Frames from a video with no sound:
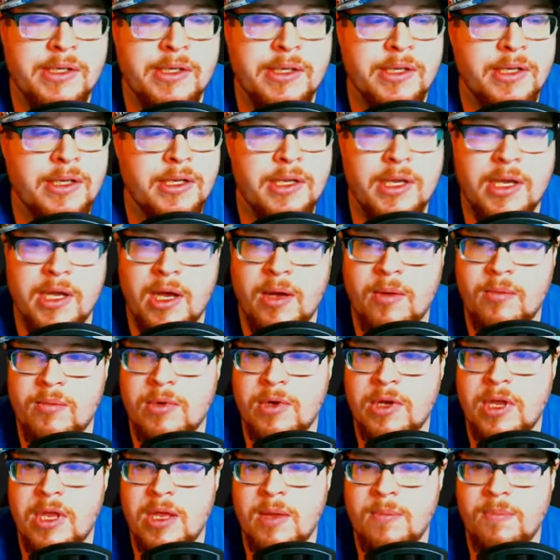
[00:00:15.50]
Yeah, we'll
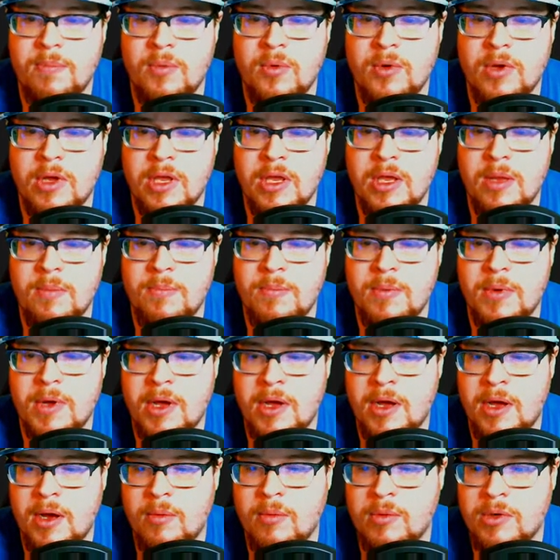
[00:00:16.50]
keep, we'll keep.
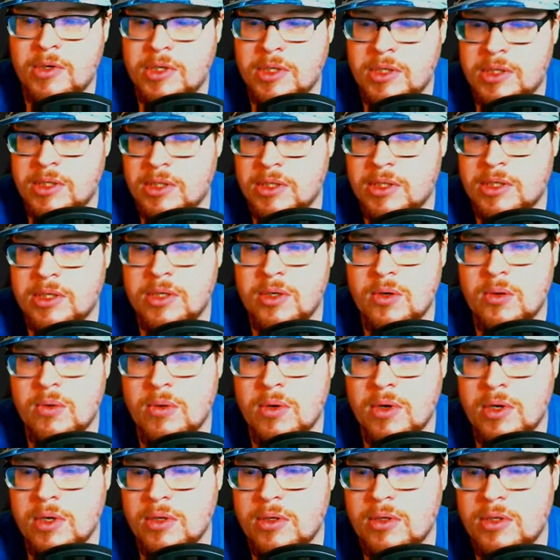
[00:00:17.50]
Uh, we're just
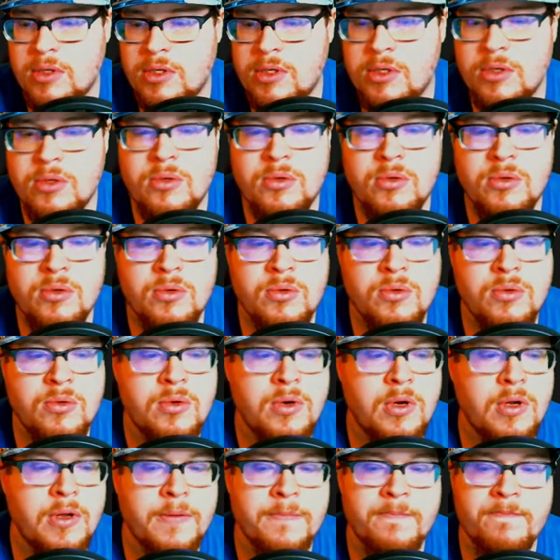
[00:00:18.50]
going
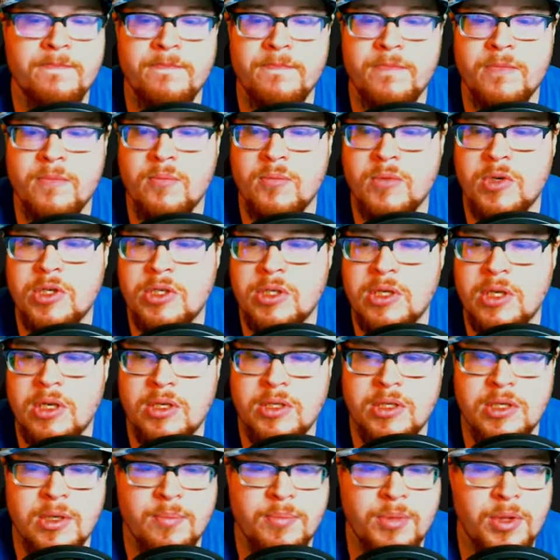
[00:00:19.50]
to... We're just going to
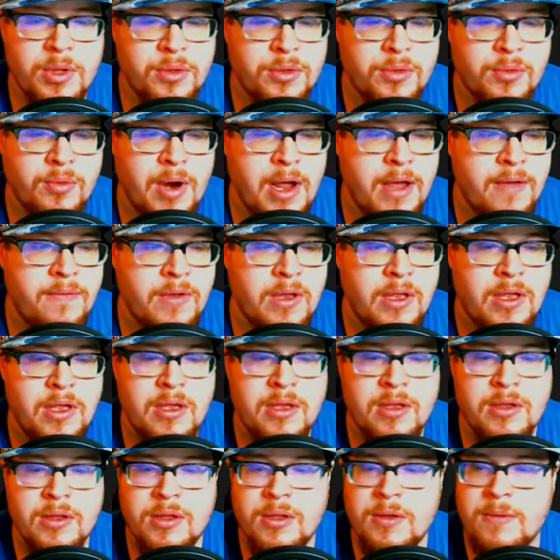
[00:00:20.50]
dump the Thriving
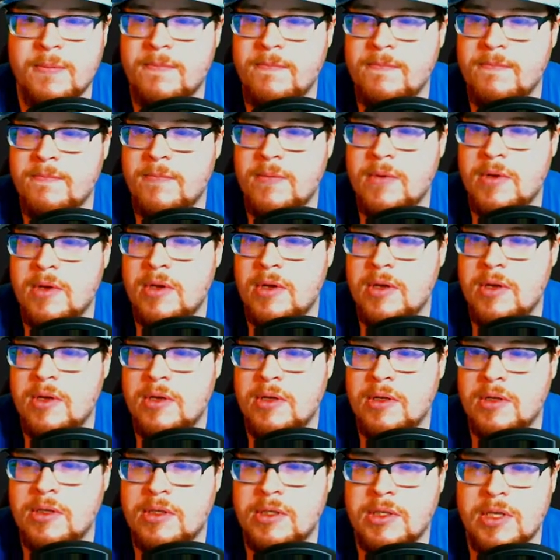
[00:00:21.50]
Heath.
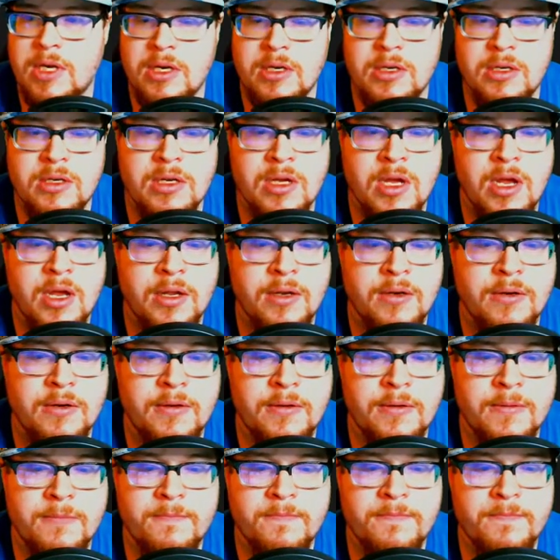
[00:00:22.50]
Say done.
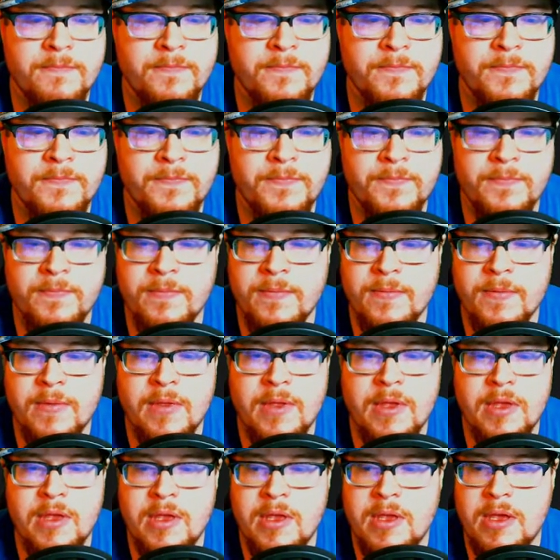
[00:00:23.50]

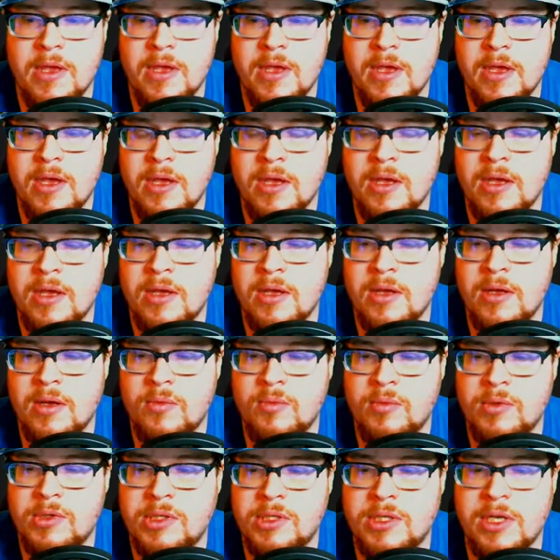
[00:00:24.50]
And
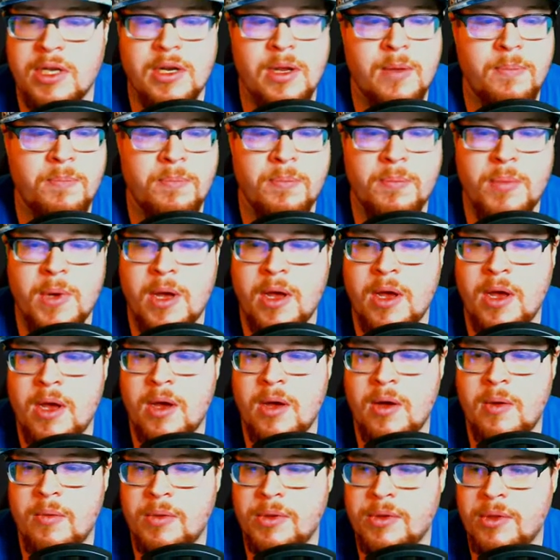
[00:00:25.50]
we'll set up
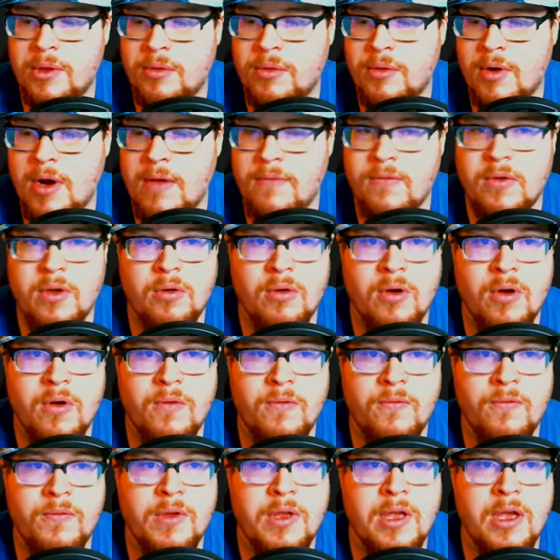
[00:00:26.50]
uh, with the Thriving
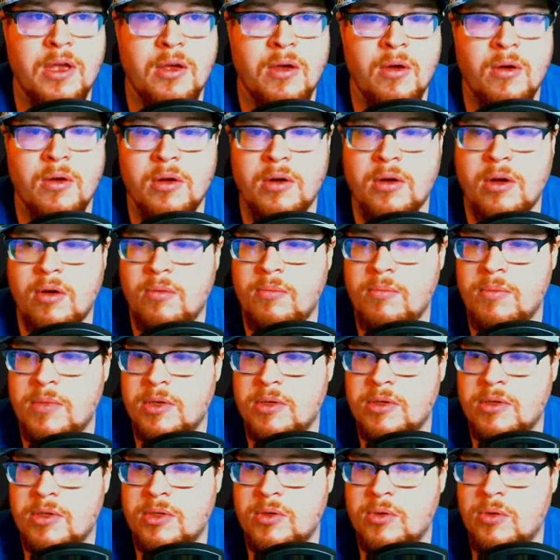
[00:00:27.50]
Grove. Get going. Oh,
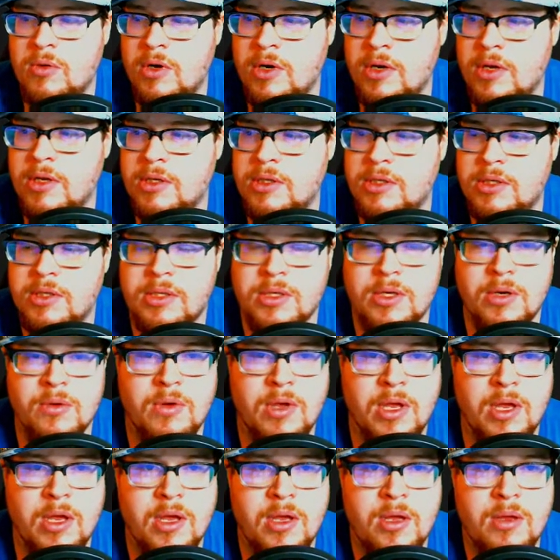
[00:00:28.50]
Azorius.
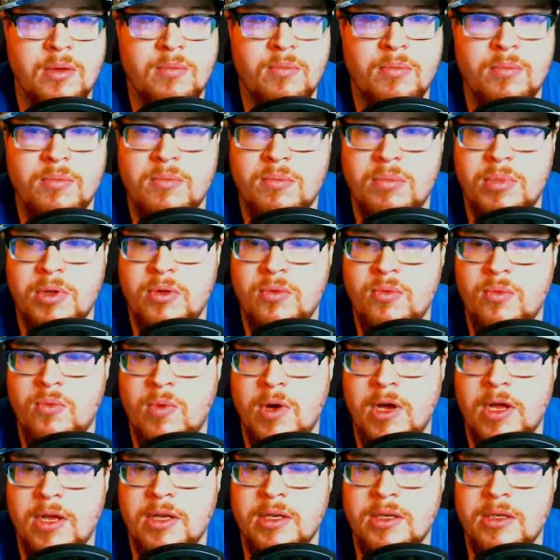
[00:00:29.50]
Okay.
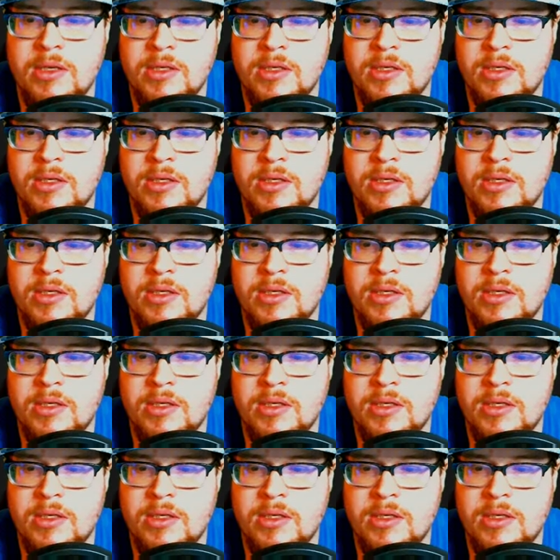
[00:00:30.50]
Blue-white.